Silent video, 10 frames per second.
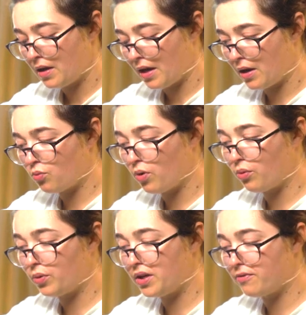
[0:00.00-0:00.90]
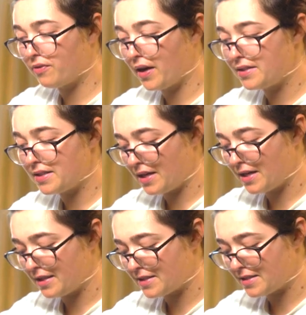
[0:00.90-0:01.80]
And what we invite
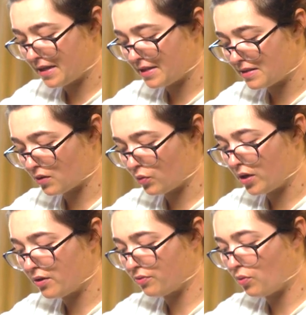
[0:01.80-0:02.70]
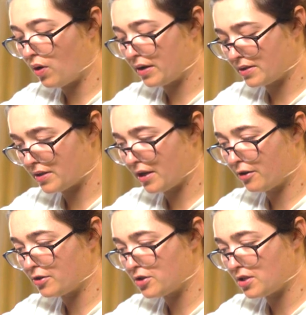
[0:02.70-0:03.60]
in instead is the Queen of Wands
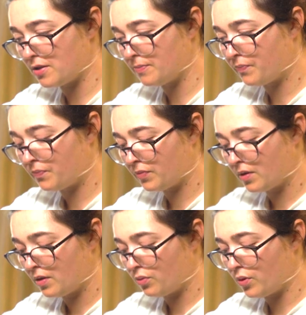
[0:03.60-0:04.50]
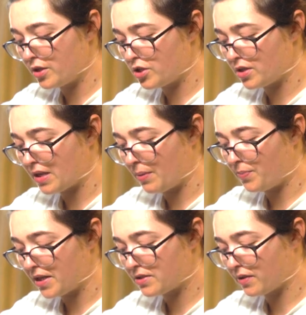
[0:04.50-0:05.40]
energy, which is that
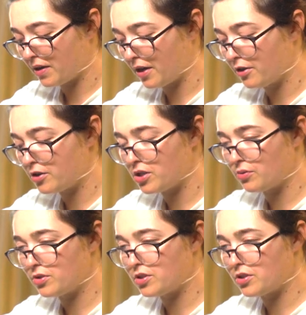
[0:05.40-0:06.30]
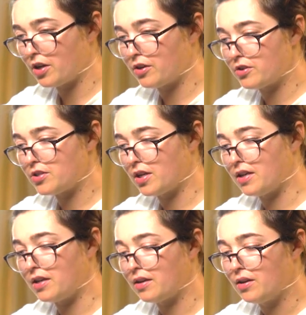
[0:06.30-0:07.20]
best friend energy, which is
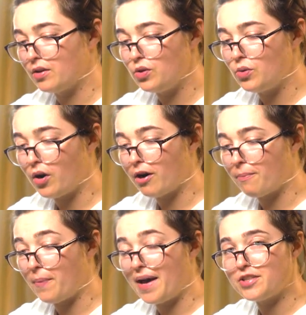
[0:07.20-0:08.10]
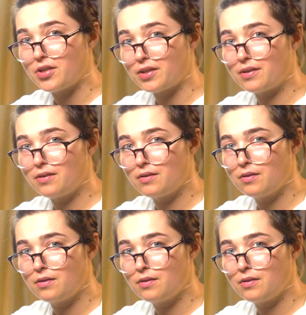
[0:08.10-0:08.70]
understanding you are magic.